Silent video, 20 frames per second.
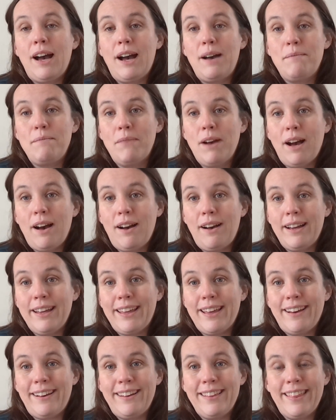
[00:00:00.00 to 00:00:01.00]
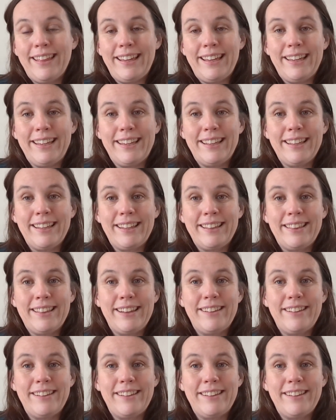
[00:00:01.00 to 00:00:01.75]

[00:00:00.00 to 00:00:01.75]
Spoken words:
I think